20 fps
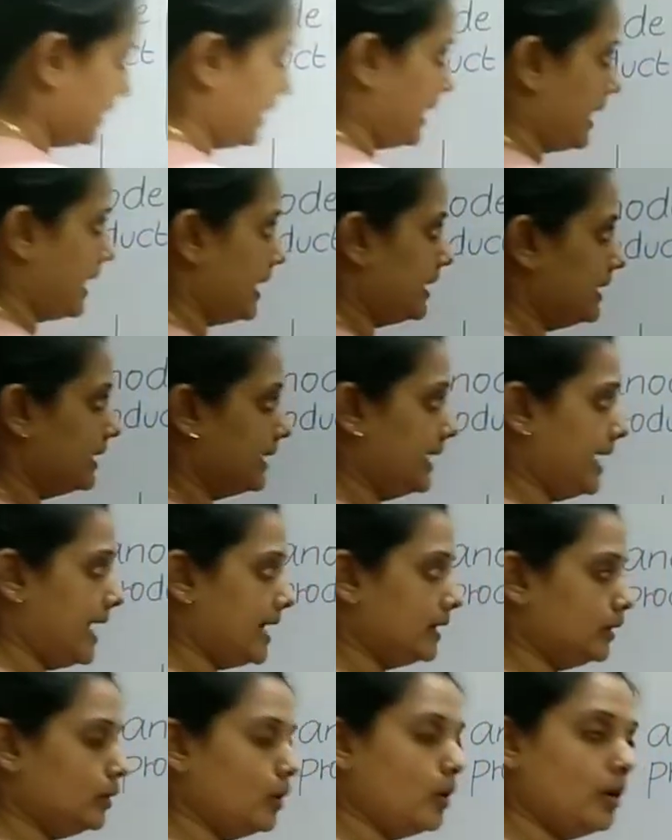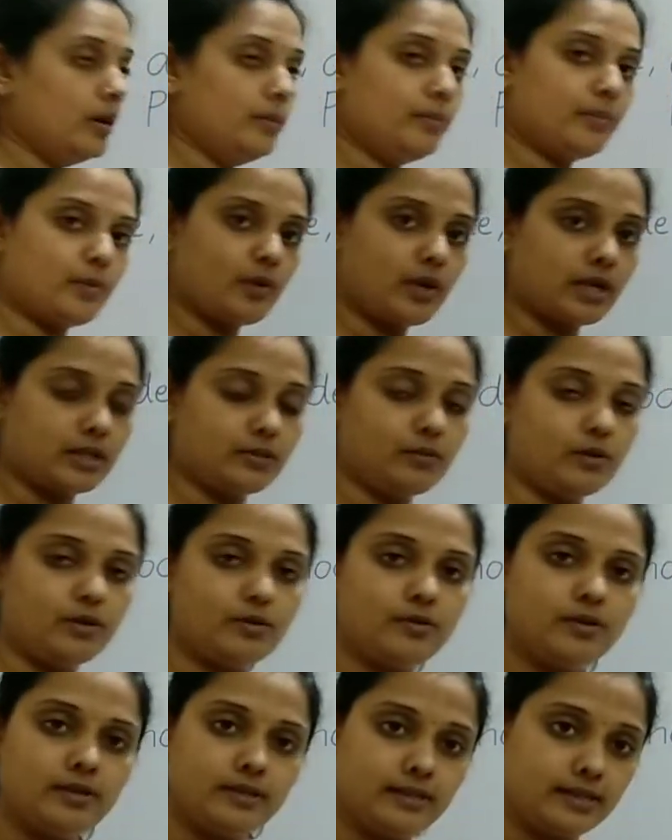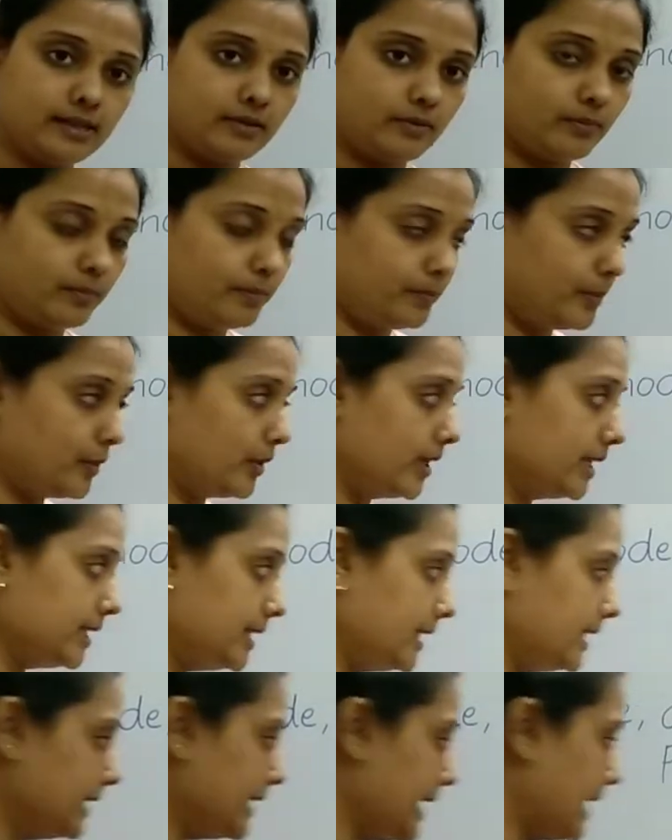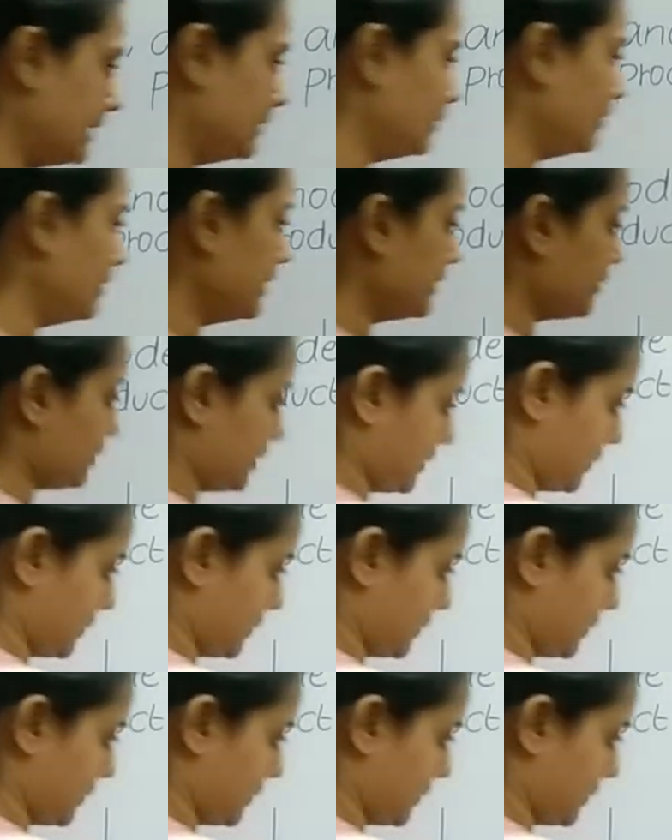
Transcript: And cathode product, what was the product at cathode? It was